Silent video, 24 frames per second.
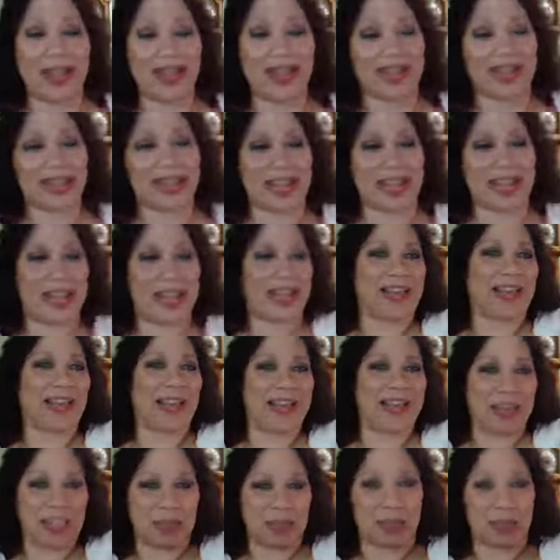it's getting
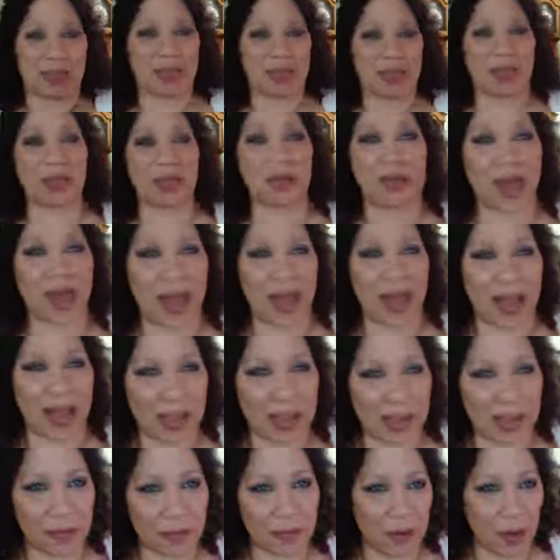late and I spent too
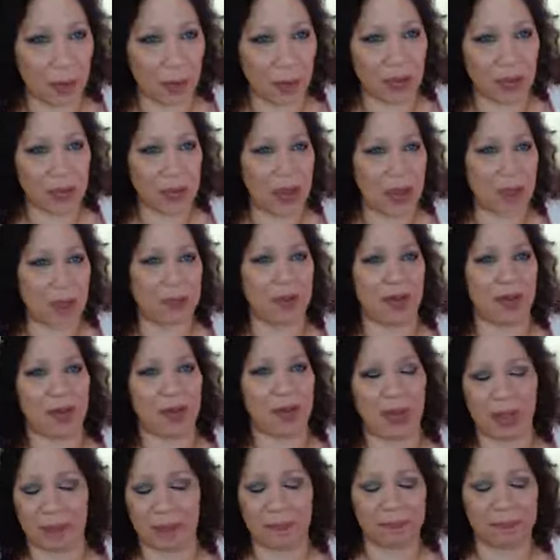long on the phone with
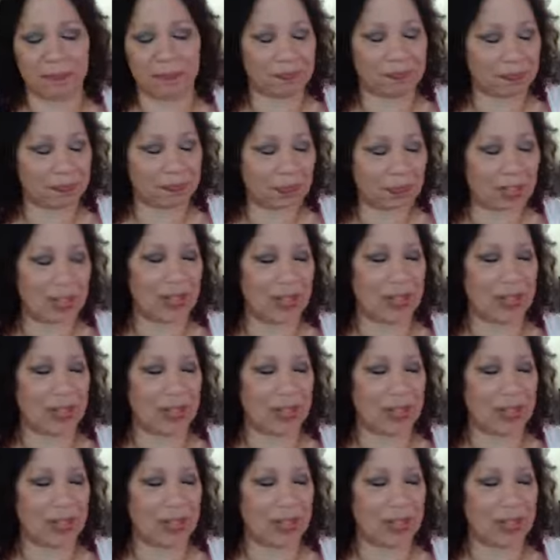people, and